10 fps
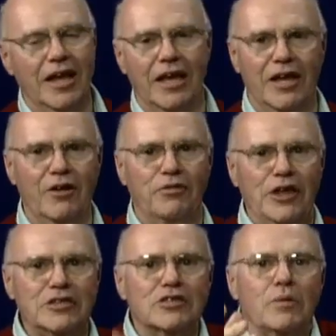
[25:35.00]
You know,
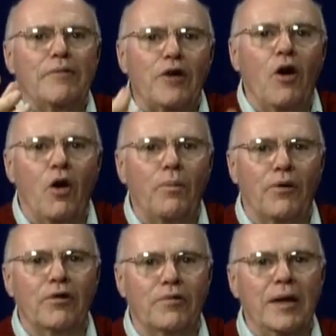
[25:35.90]
this is what the whole
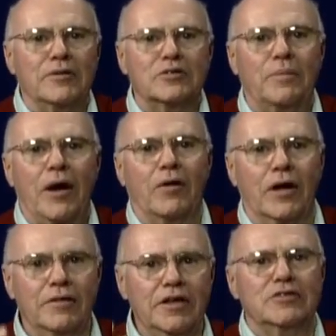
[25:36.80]
program is
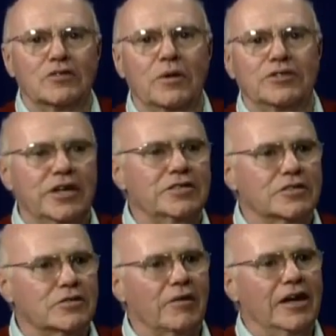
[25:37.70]
about. This is what
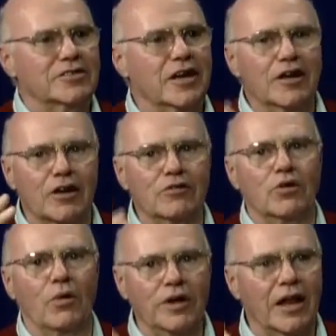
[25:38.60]
Jesus Christ can
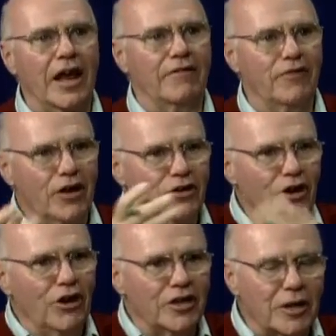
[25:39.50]
do in your life. You
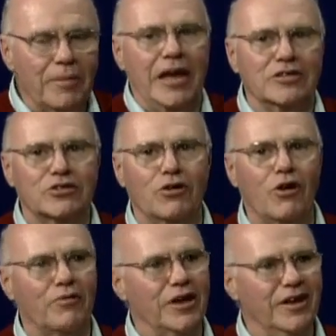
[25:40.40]
heard the man's
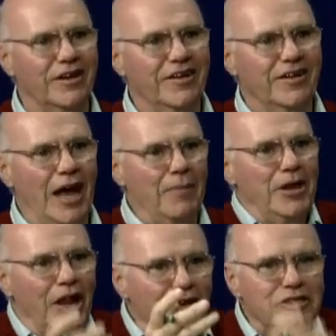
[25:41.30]
story. I
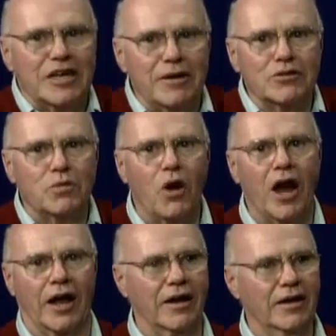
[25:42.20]
mean, you see his
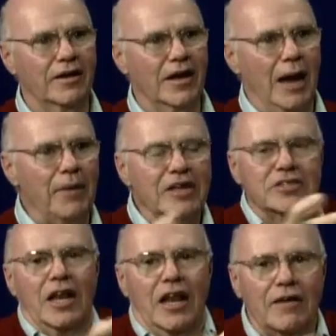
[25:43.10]
walk. I mean, I
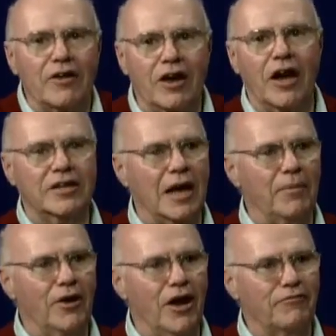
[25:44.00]
see the love of God
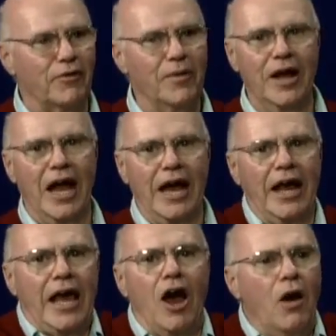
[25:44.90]
coming off him. And
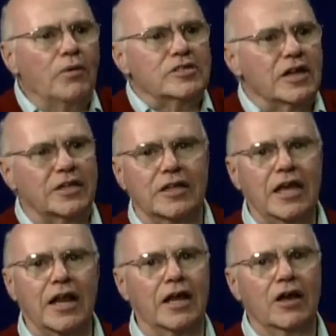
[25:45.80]
I always said to
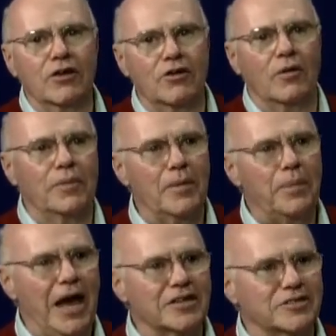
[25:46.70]
Danny, You're going to be a
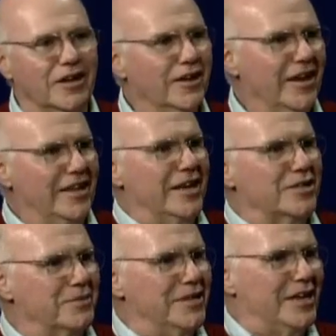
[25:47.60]
pastor. He tells
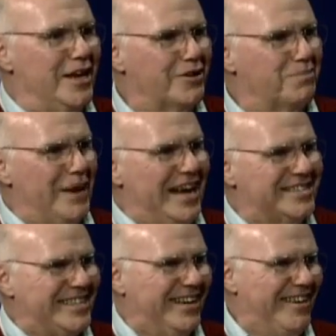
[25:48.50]
me he's a youth pastor.